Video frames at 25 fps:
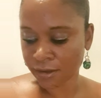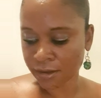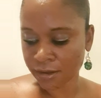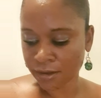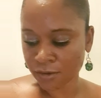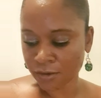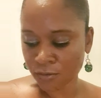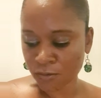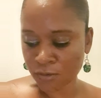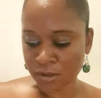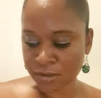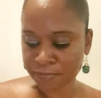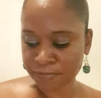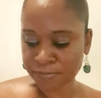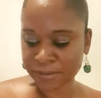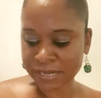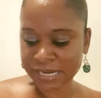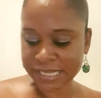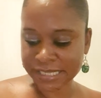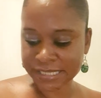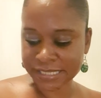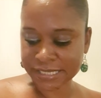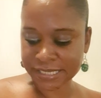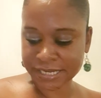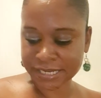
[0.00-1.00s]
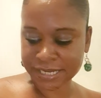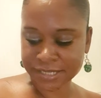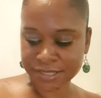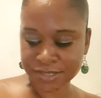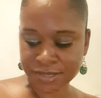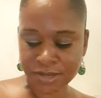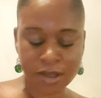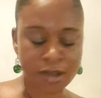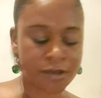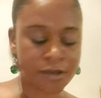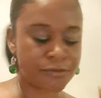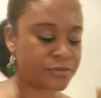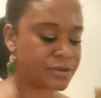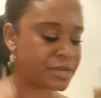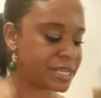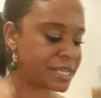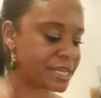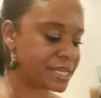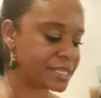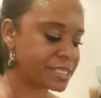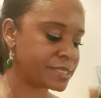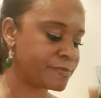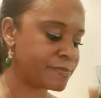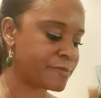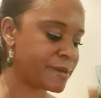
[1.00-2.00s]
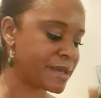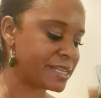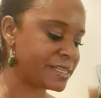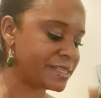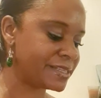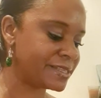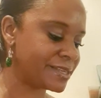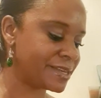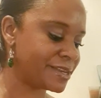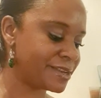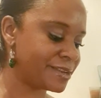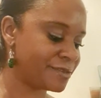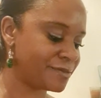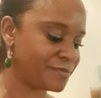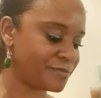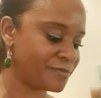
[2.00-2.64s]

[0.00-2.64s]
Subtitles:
what ability is currently expanding?